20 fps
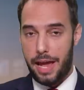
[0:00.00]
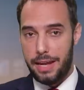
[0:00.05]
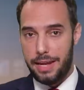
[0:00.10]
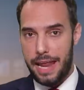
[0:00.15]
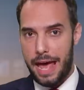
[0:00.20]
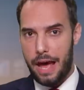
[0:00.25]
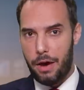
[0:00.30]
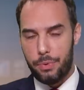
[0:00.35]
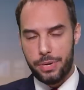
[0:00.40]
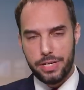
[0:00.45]
And
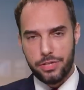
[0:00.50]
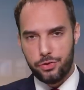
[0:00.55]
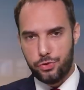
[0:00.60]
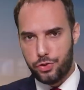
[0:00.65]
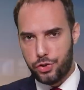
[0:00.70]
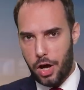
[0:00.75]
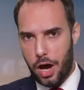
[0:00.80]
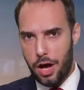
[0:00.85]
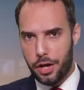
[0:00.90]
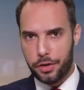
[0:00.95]
now his
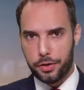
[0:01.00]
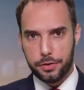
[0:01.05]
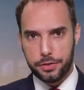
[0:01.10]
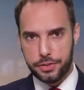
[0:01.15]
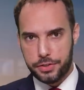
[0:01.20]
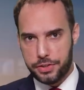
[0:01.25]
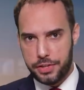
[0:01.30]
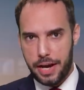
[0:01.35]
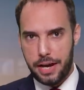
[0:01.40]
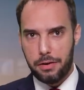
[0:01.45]
daughter,
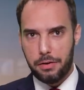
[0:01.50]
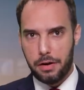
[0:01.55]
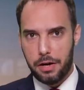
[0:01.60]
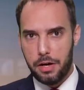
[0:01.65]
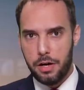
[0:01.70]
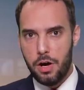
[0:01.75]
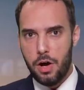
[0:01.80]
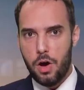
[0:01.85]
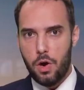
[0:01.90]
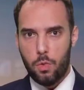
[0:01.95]

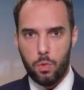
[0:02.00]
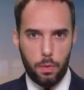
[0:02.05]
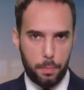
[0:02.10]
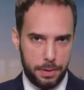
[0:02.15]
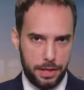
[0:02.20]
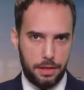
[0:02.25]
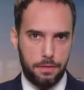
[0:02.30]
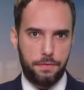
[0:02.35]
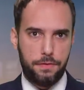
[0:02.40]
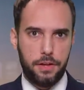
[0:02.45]
Sara, will
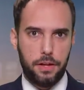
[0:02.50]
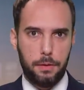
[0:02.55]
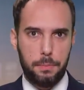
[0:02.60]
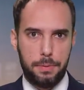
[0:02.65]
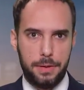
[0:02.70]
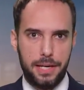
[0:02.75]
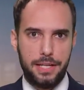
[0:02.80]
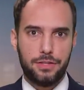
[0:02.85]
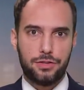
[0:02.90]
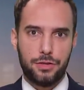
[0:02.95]
be the
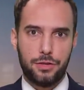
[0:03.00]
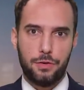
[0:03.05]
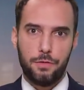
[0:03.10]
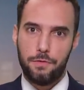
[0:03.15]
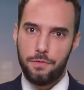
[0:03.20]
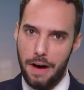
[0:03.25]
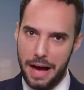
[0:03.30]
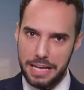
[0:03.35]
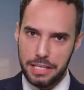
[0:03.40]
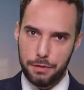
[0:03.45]
Philippines' new
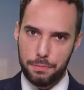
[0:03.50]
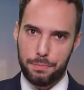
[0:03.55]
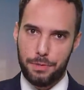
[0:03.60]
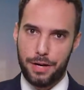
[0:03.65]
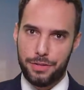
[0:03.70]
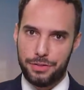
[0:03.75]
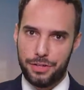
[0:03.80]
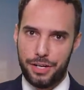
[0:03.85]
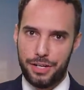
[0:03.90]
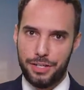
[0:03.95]
vice
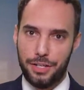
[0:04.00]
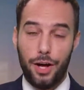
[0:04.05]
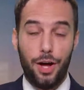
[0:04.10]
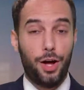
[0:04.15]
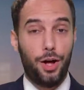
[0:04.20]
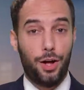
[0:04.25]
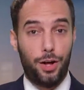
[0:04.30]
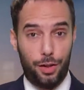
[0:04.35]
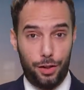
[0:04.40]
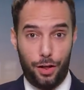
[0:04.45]
president,
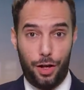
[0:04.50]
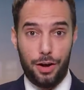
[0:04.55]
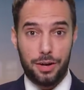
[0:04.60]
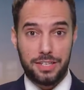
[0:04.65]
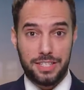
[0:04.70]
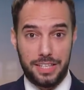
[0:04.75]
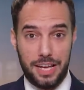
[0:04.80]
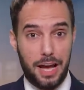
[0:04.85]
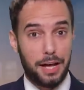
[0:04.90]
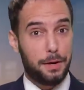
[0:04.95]

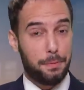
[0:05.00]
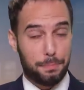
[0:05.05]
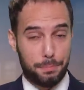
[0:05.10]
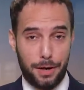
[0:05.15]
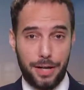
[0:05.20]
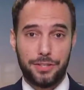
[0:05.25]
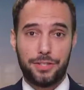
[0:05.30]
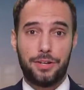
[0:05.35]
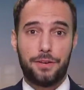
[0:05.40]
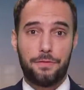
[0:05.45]
alongside
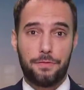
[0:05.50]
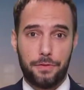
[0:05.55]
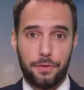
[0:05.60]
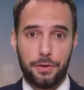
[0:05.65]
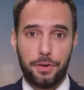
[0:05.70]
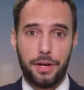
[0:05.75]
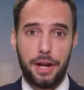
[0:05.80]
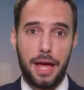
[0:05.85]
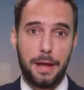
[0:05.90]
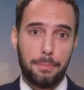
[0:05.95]
President
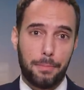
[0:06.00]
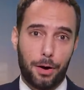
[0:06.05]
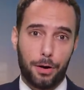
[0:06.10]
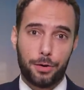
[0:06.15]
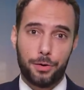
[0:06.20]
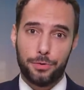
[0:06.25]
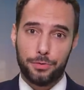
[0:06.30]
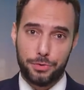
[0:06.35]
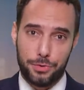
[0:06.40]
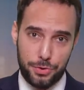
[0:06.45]
Ferdinand Marcos